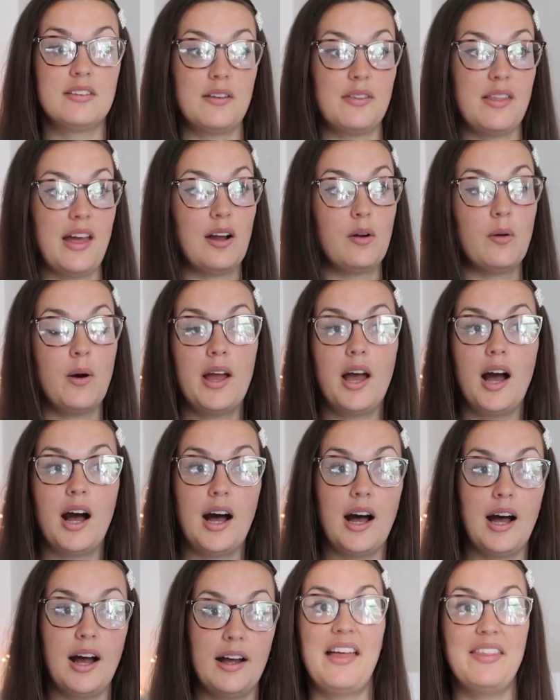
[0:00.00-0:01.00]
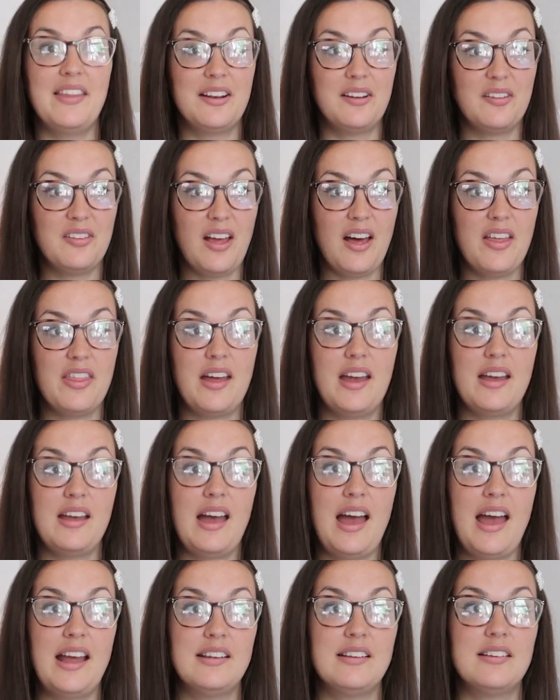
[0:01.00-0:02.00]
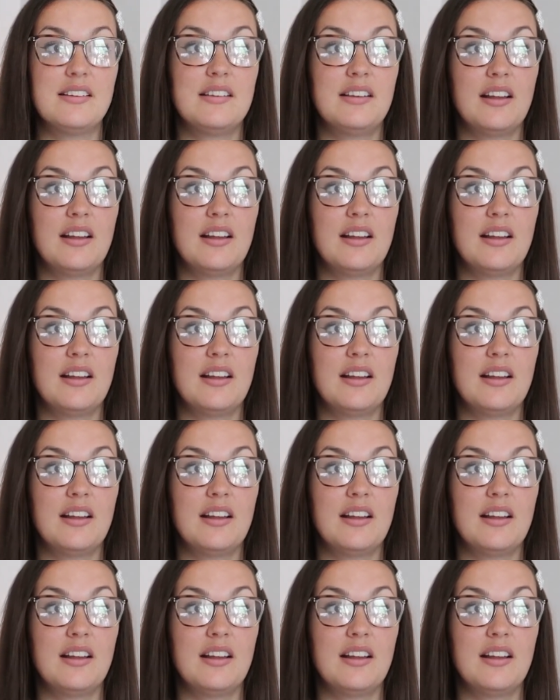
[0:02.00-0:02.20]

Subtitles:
So they're quite hard. And then on the other end,